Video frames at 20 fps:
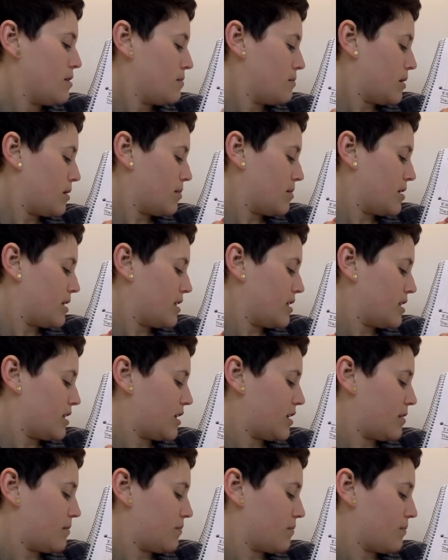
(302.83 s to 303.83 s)
Maybe this
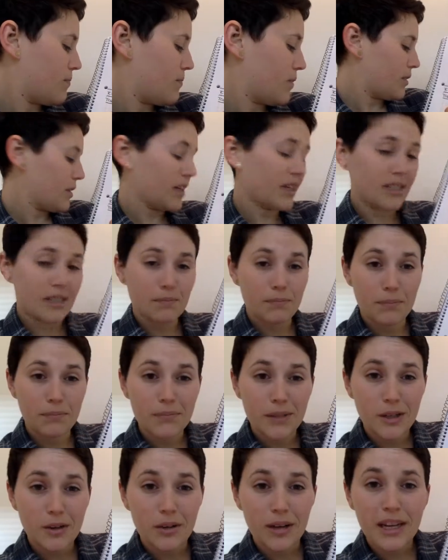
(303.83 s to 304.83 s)
team gets,
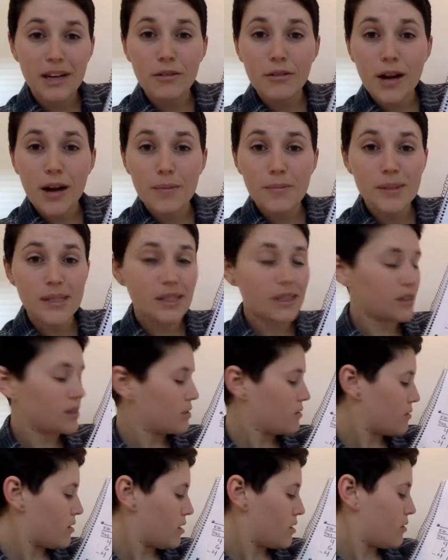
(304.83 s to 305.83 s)
interrupts and gets
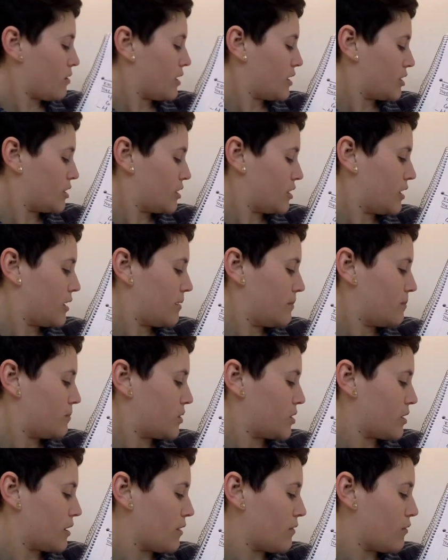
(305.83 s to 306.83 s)
the wrong question,
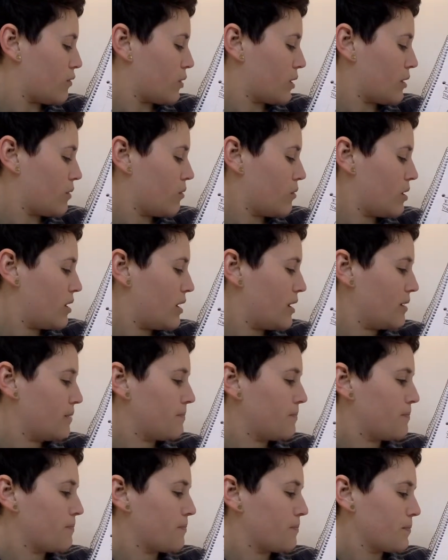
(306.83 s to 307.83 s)
so they're at
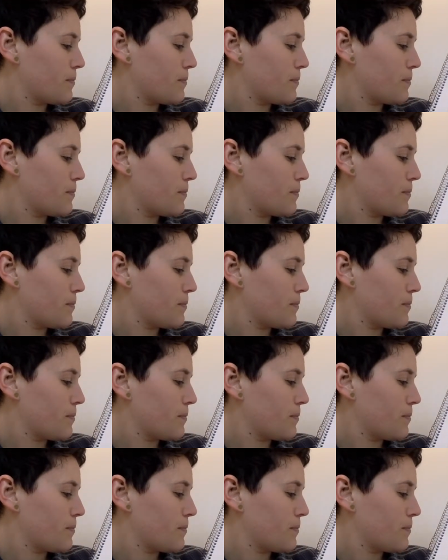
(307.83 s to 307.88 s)
41.